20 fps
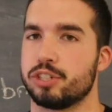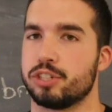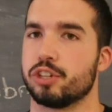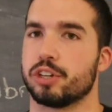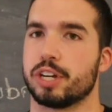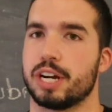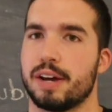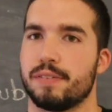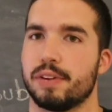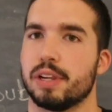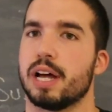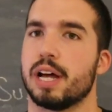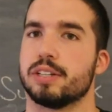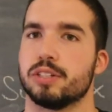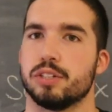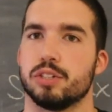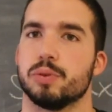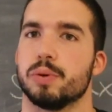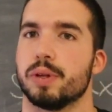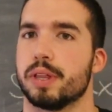is still going to have a lot
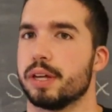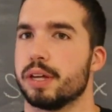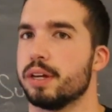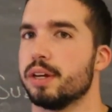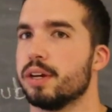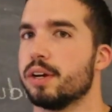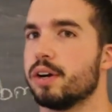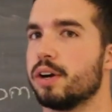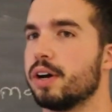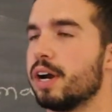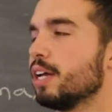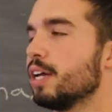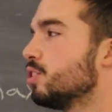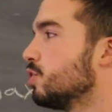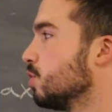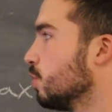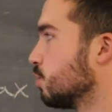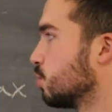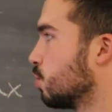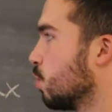to do with it. All right,
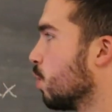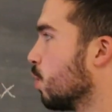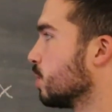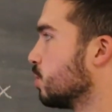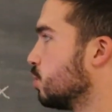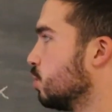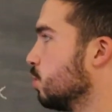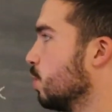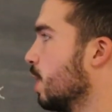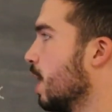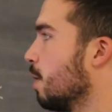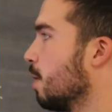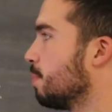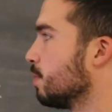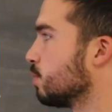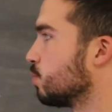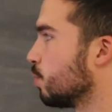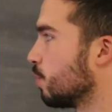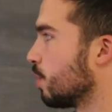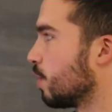so it's going to help
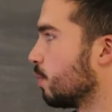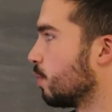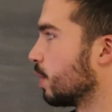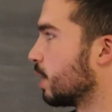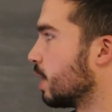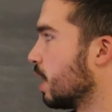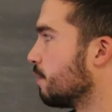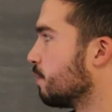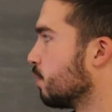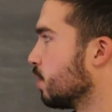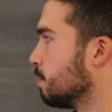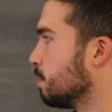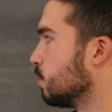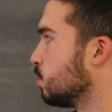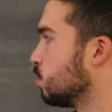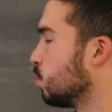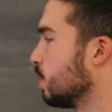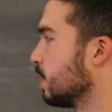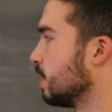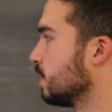us with our recovery
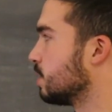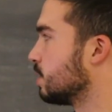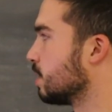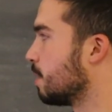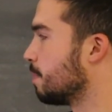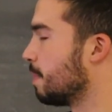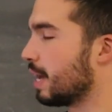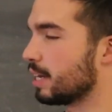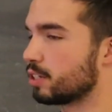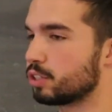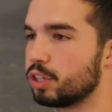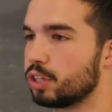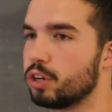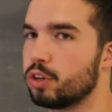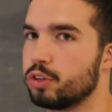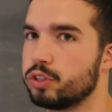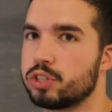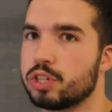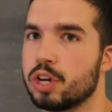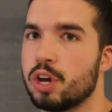between submax
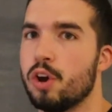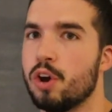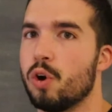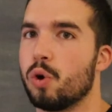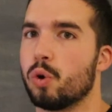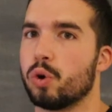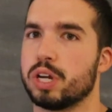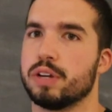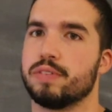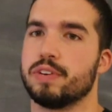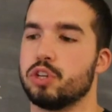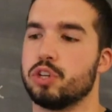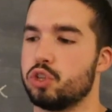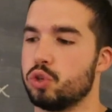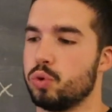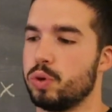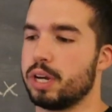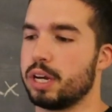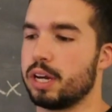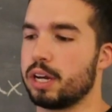loads, or even
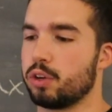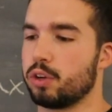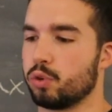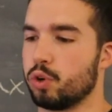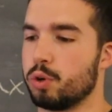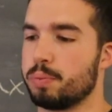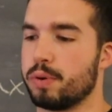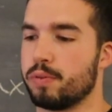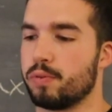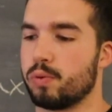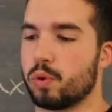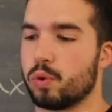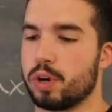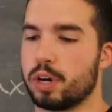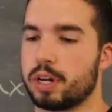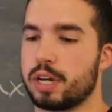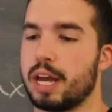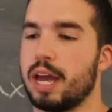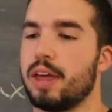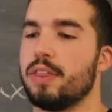doing a group of
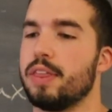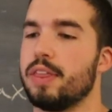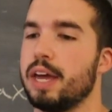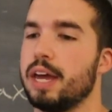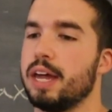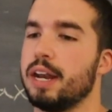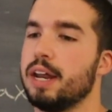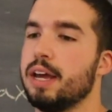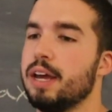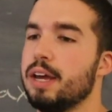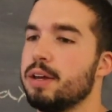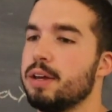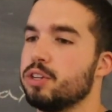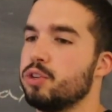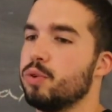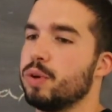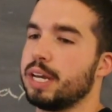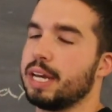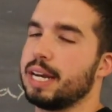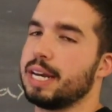work and then
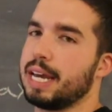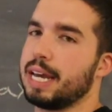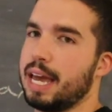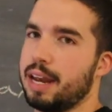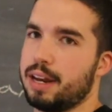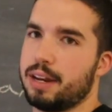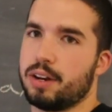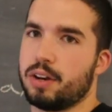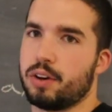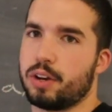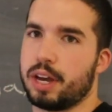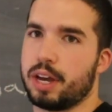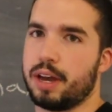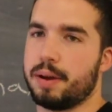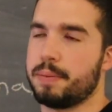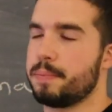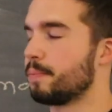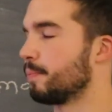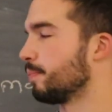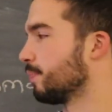doing it again.
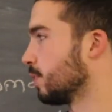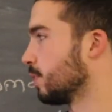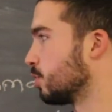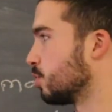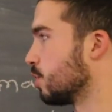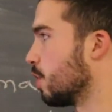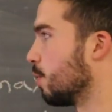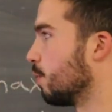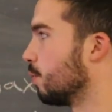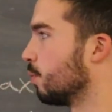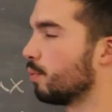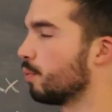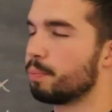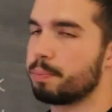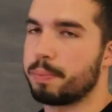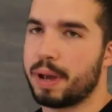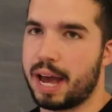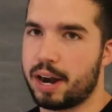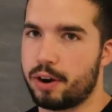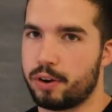Okay, so
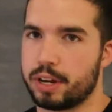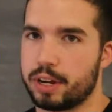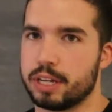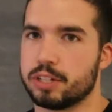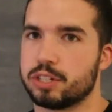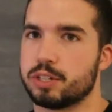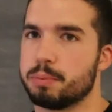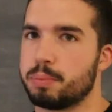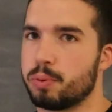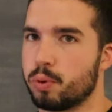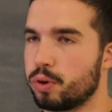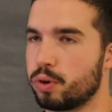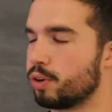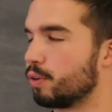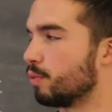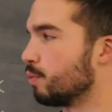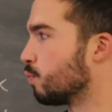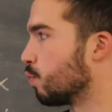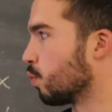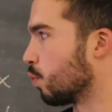battery is
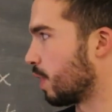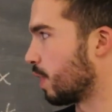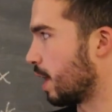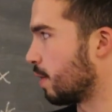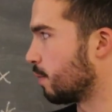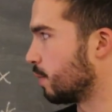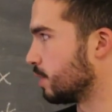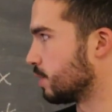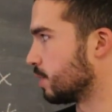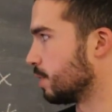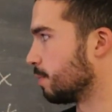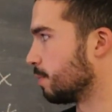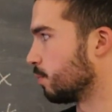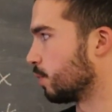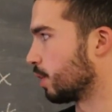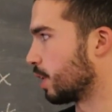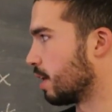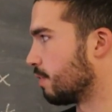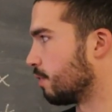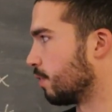important for that reason,
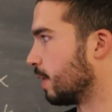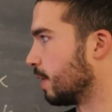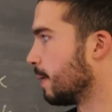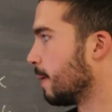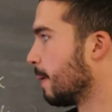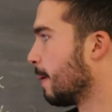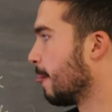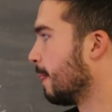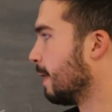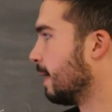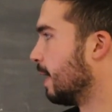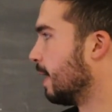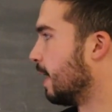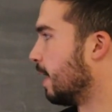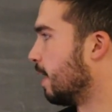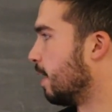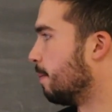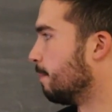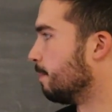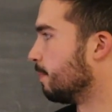recovery.
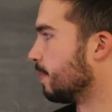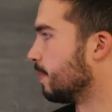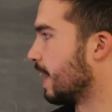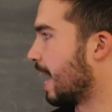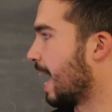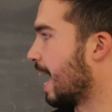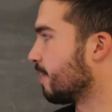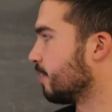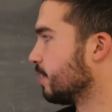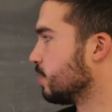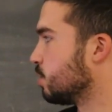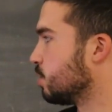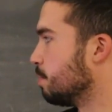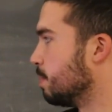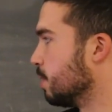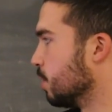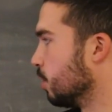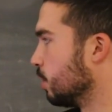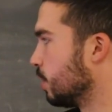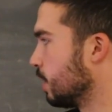The athlete's
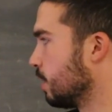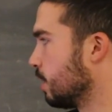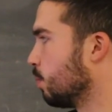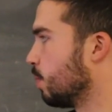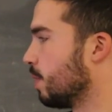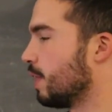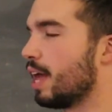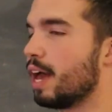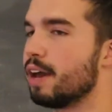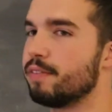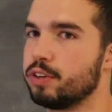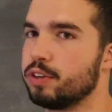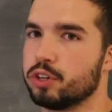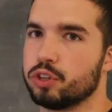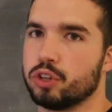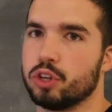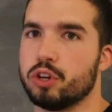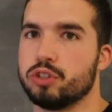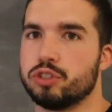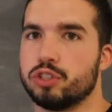ability with
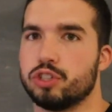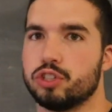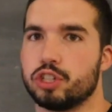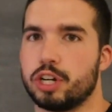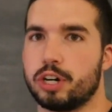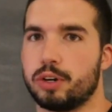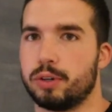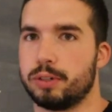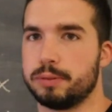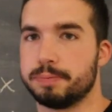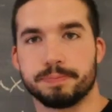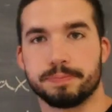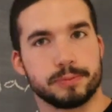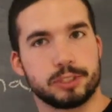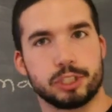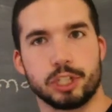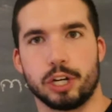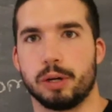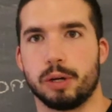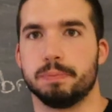heavier loads in general.
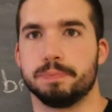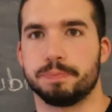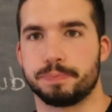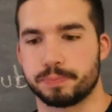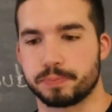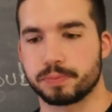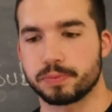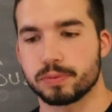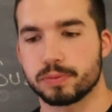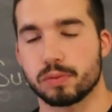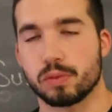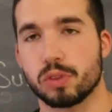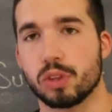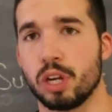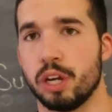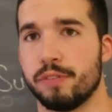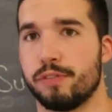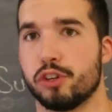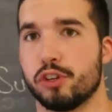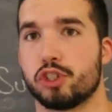So
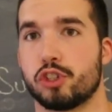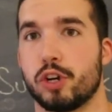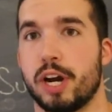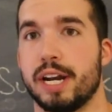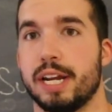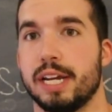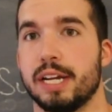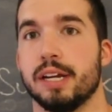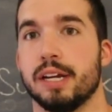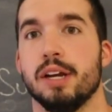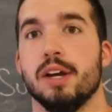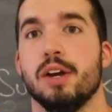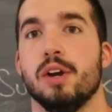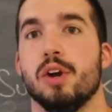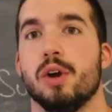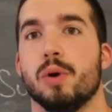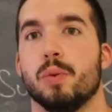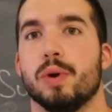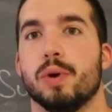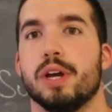if you're training
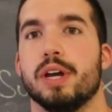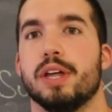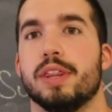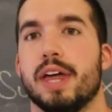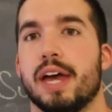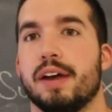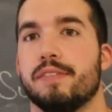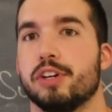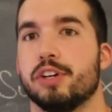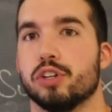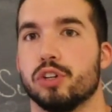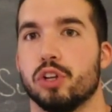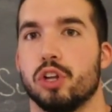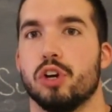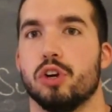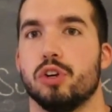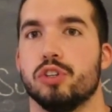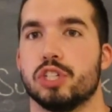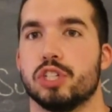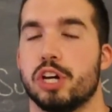with heavier
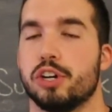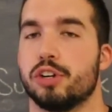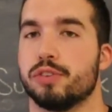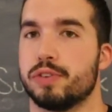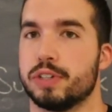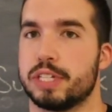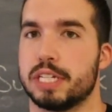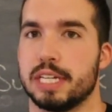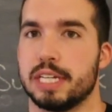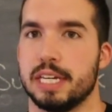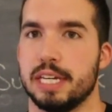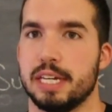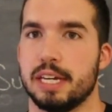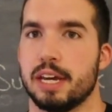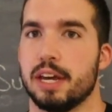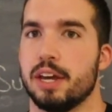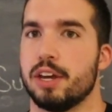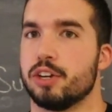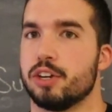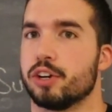loads under
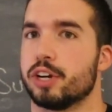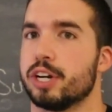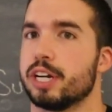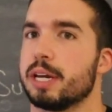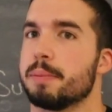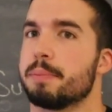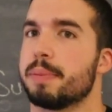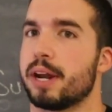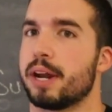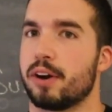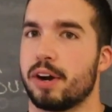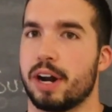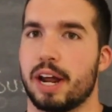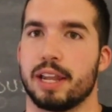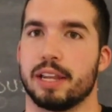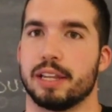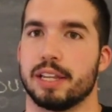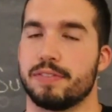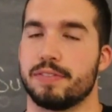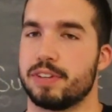fatigue, you're going to get better
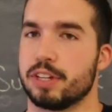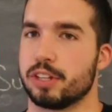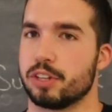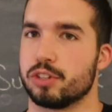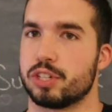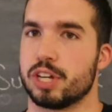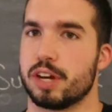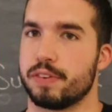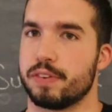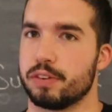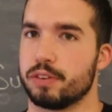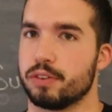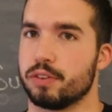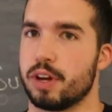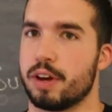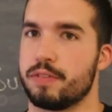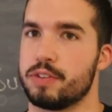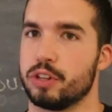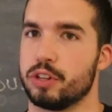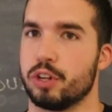at lifting those
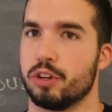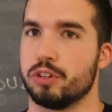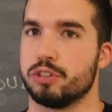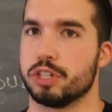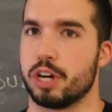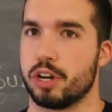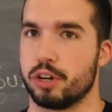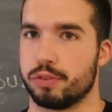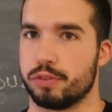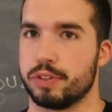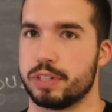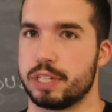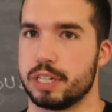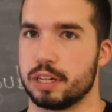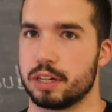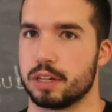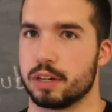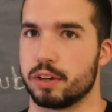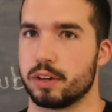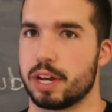heavy loads under
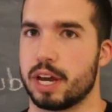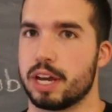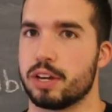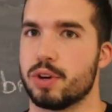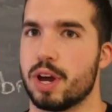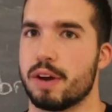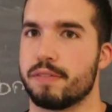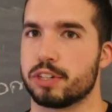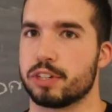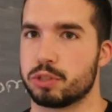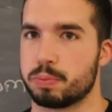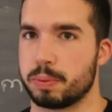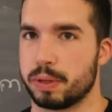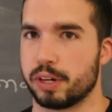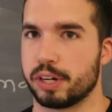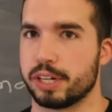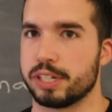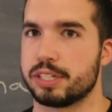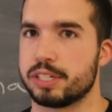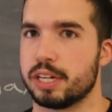fatigue. Okay, you have
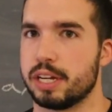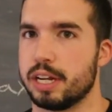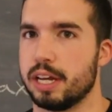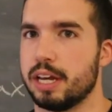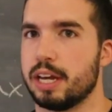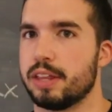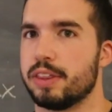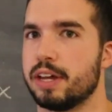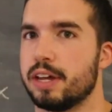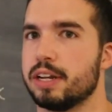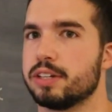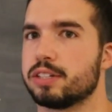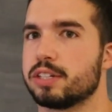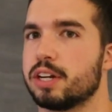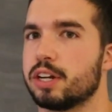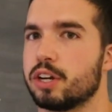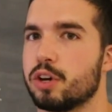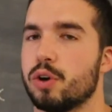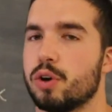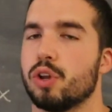experience in it, and then it's
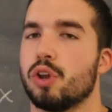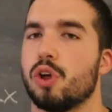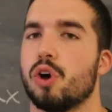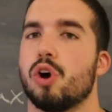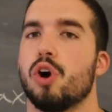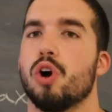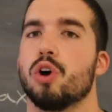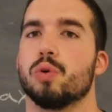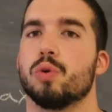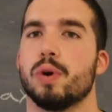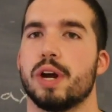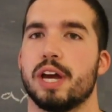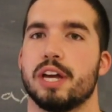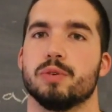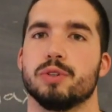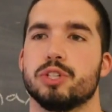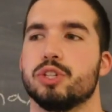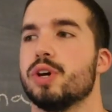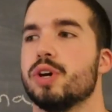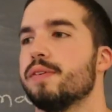going to go a long way
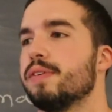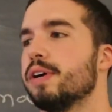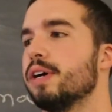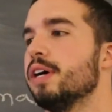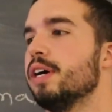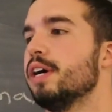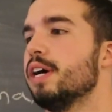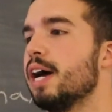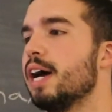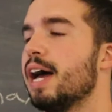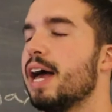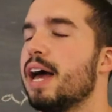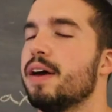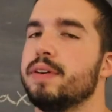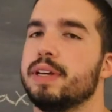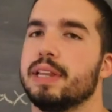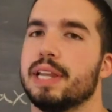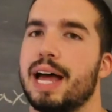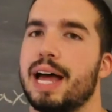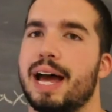when you have a
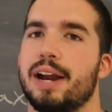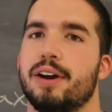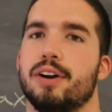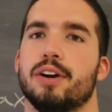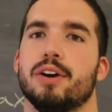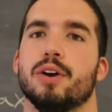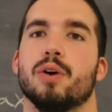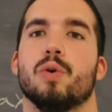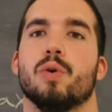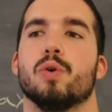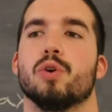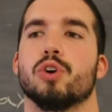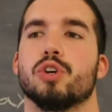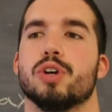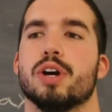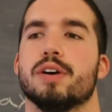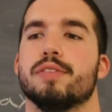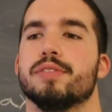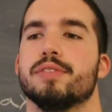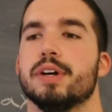heavy ladder, or
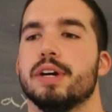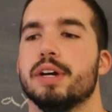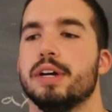you have